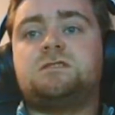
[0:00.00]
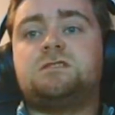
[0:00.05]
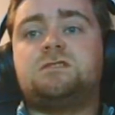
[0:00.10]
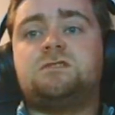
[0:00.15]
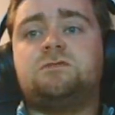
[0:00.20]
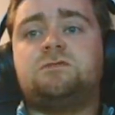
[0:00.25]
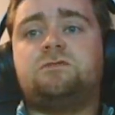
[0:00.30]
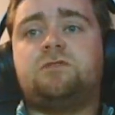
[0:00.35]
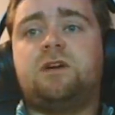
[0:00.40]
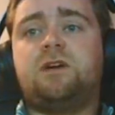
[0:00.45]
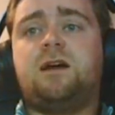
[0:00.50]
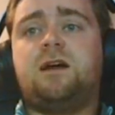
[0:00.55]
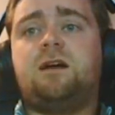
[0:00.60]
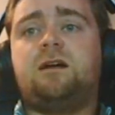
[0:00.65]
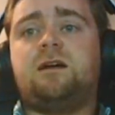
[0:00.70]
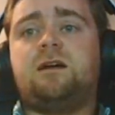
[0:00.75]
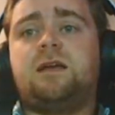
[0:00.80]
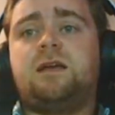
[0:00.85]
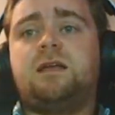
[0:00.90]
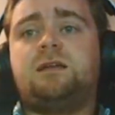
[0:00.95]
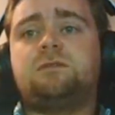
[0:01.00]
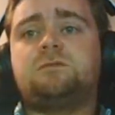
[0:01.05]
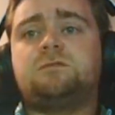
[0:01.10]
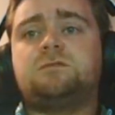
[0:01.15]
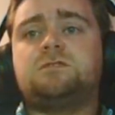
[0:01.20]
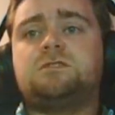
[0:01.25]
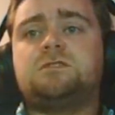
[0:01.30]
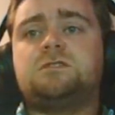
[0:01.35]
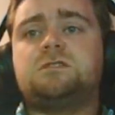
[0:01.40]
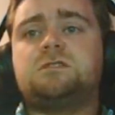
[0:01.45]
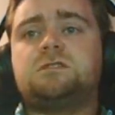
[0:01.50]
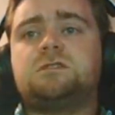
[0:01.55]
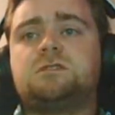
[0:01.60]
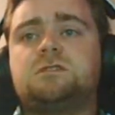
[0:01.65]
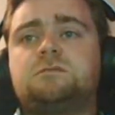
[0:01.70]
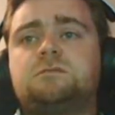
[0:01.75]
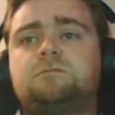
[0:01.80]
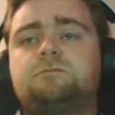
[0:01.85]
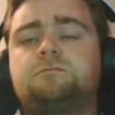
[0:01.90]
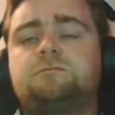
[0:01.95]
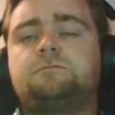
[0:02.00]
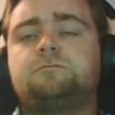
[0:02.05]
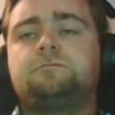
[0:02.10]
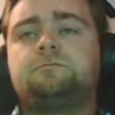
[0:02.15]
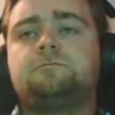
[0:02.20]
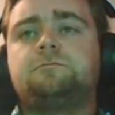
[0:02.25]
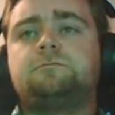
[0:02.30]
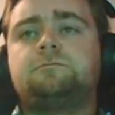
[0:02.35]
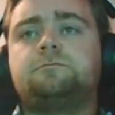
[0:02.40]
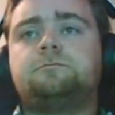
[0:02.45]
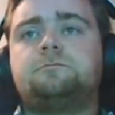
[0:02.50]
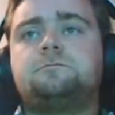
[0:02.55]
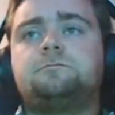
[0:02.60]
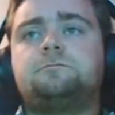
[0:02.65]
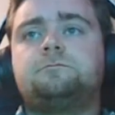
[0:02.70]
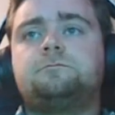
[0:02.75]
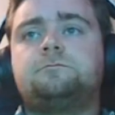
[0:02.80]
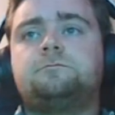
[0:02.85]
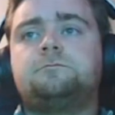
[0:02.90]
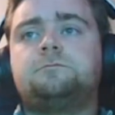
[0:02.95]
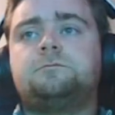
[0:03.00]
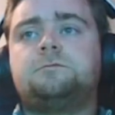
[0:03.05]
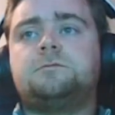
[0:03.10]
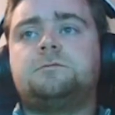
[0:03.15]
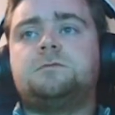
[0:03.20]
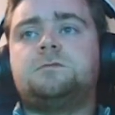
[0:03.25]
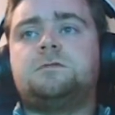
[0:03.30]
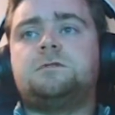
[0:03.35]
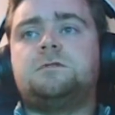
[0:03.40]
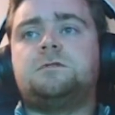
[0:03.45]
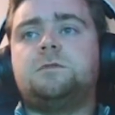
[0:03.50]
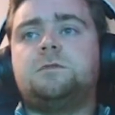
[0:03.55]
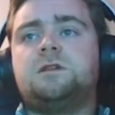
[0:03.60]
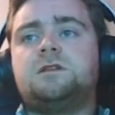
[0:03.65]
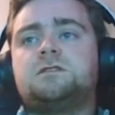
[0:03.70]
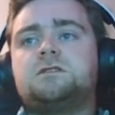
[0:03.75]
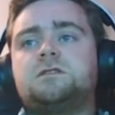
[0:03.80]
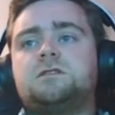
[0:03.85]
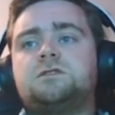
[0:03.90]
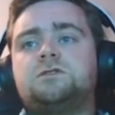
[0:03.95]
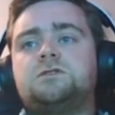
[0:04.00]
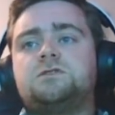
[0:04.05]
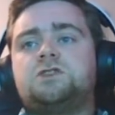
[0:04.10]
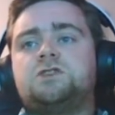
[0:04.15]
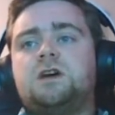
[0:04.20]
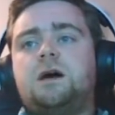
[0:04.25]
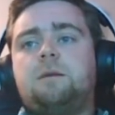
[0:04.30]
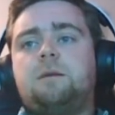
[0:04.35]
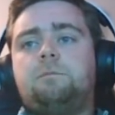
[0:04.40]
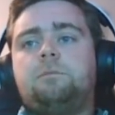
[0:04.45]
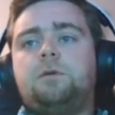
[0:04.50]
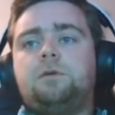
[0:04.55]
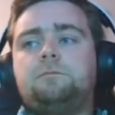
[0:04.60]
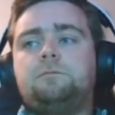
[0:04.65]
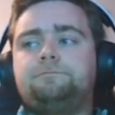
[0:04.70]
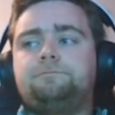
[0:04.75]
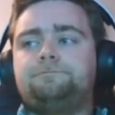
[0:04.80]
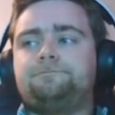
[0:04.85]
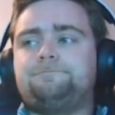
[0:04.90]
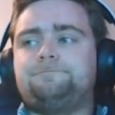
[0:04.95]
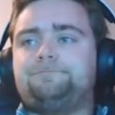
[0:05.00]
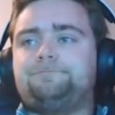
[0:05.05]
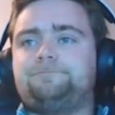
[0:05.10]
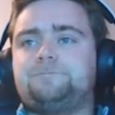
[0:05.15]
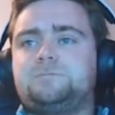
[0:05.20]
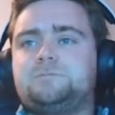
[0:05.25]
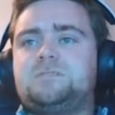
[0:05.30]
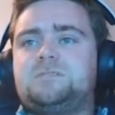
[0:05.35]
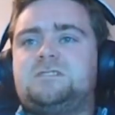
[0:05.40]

too far again. Jesus. I mean, it's a good shot, but it's